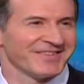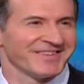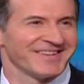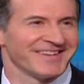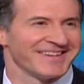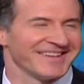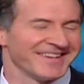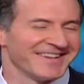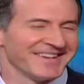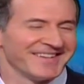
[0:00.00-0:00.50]

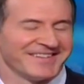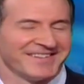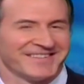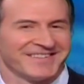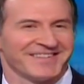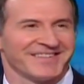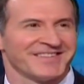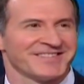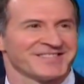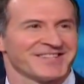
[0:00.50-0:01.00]
the
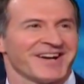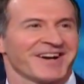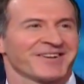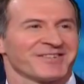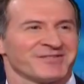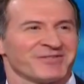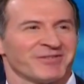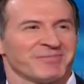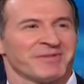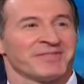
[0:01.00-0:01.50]
uh,
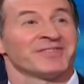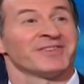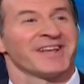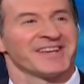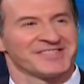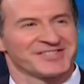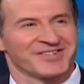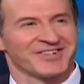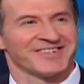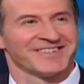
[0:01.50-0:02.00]
soccer tournament,
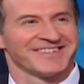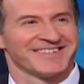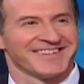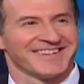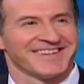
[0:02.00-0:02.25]
Leicester.